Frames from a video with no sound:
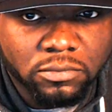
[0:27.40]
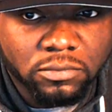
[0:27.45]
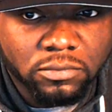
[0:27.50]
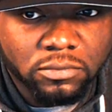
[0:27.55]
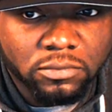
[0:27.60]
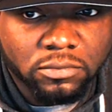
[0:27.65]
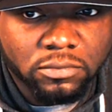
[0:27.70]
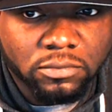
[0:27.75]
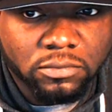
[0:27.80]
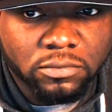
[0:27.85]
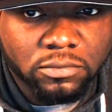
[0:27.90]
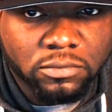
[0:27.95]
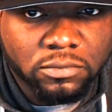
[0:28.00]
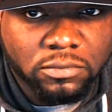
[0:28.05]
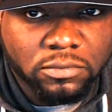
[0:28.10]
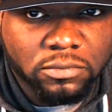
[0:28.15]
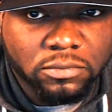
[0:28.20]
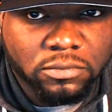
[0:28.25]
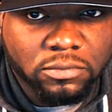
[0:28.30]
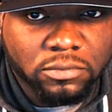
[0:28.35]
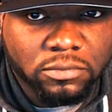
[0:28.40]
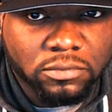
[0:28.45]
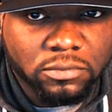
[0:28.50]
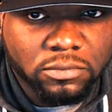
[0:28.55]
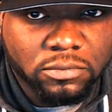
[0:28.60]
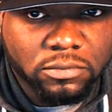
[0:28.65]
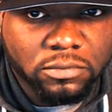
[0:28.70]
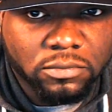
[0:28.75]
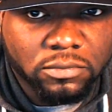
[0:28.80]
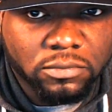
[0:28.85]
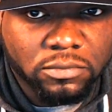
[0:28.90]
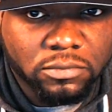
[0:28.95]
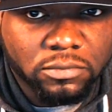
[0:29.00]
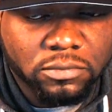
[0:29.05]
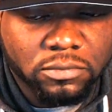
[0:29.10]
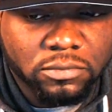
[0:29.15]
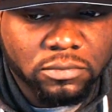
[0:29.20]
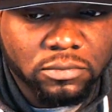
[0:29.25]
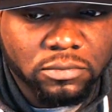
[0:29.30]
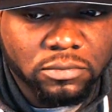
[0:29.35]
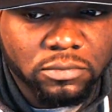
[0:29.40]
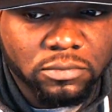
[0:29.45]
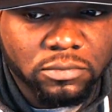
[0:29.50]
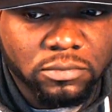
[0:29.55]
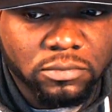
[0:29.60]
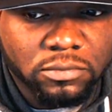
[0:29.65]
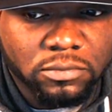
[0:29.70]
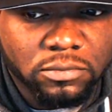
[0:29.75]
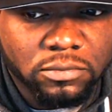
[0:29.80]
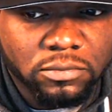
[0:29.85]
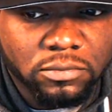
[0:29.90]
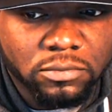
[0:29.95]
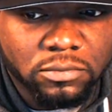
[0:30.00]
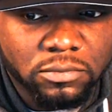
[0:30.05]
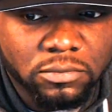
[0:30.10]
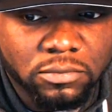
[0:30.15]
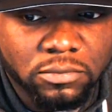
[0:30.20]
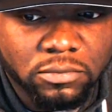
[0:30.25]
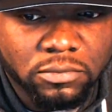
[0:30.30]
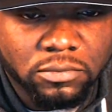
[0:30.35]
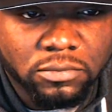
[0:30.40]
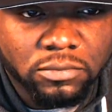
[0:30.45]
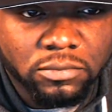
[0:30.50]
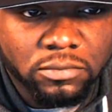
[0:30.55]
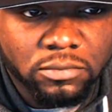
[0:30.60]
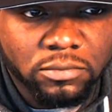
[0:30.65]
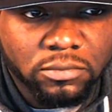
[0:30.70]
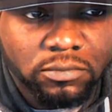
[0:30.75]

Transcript: No words are spoken by the person on screen.